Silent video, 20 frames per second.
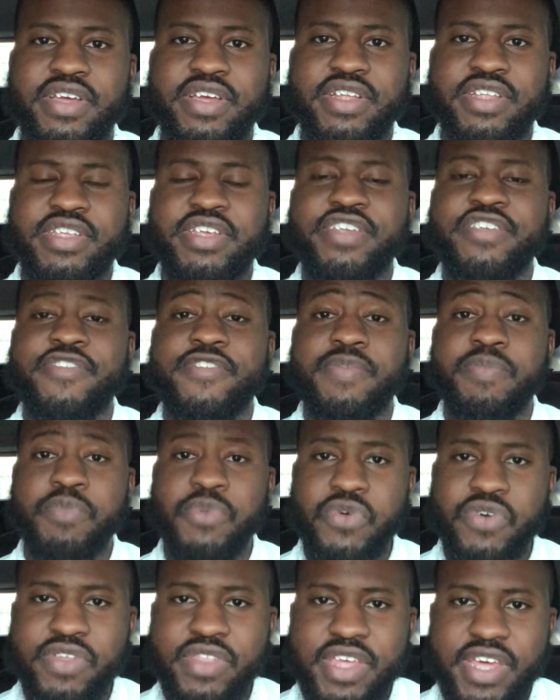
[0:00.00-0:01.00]
to
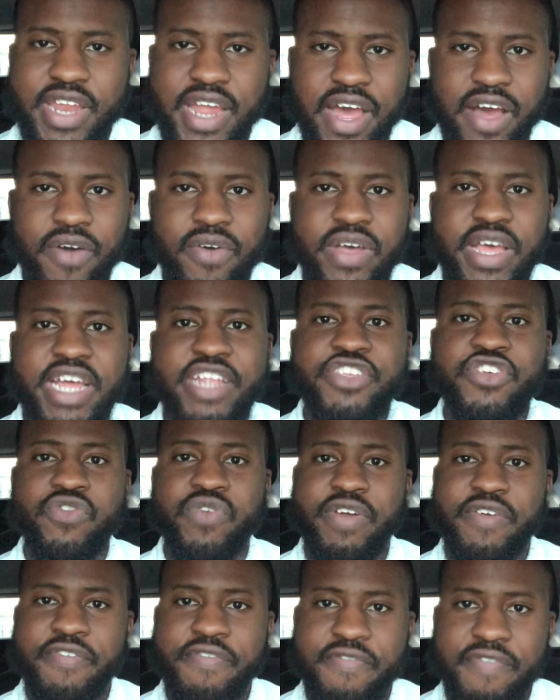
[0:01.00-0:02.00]
smooth it out and to
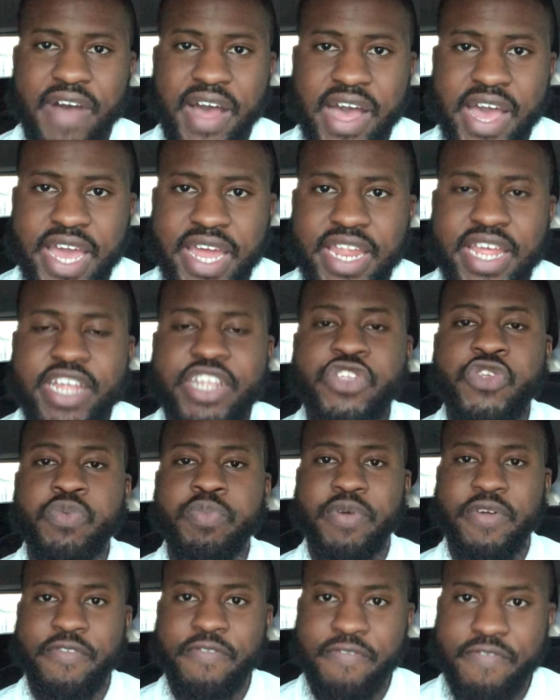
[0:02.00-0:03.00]
refine it, to
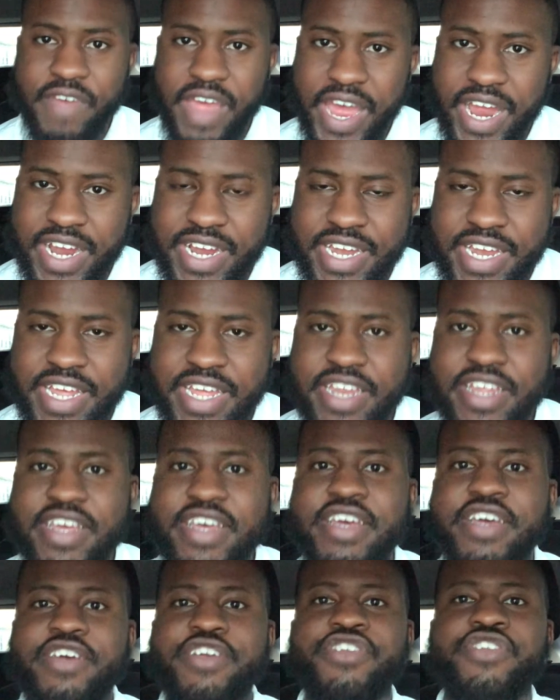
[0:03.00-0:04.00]
perfect it,
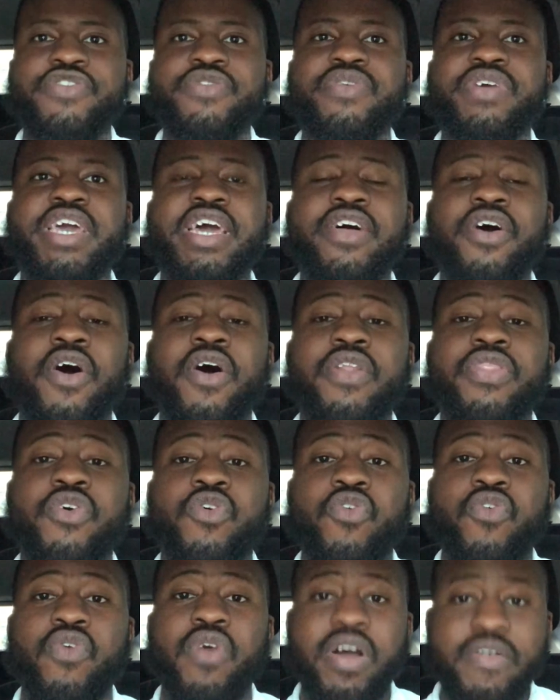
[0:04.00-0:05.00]
to get all the
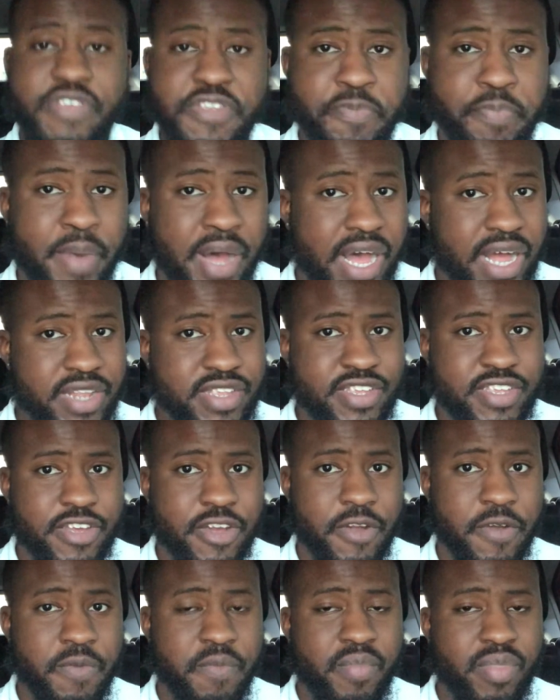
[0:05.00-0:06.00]
rough spots.
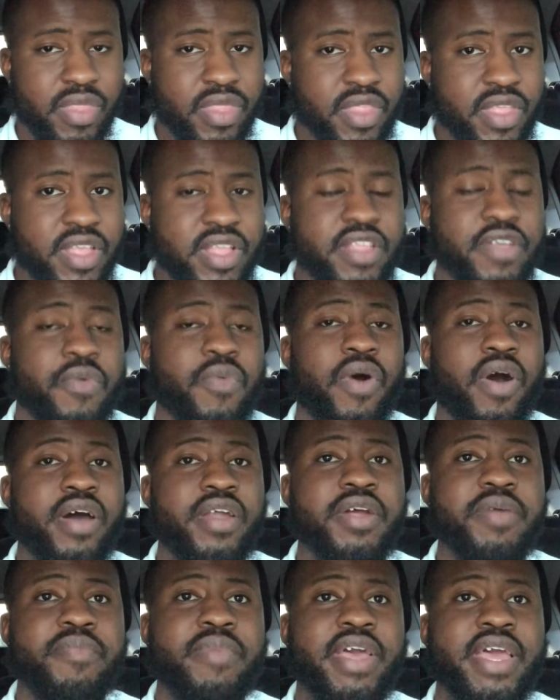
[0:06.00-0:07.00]
The
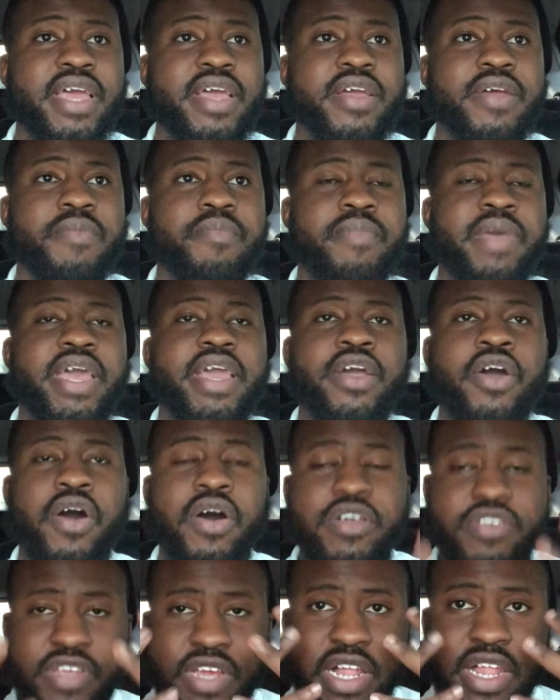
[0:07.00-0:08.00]
water may
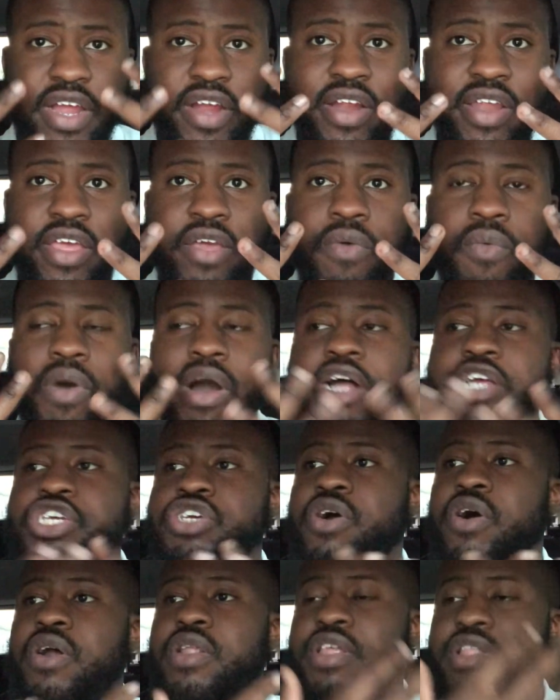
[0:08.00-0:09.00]
cause clarity and wash
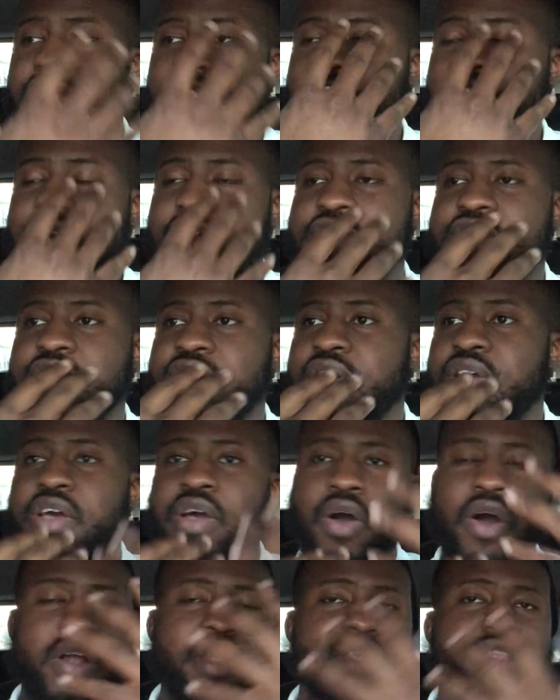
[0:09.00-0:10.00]
all the things
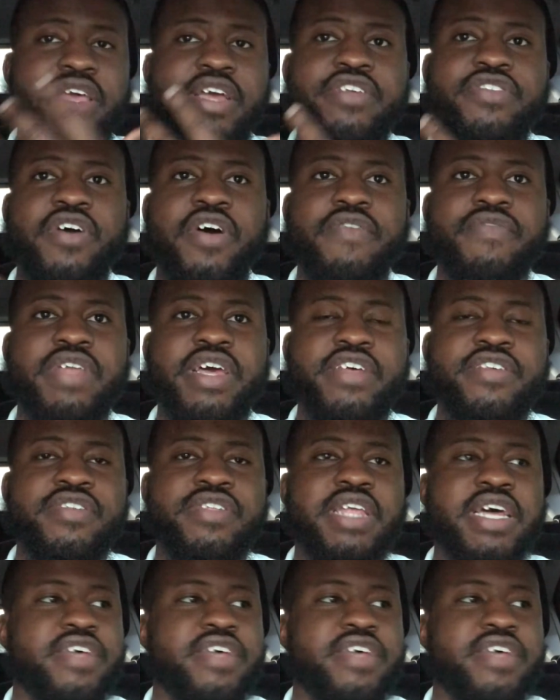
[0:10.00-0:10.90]
off that's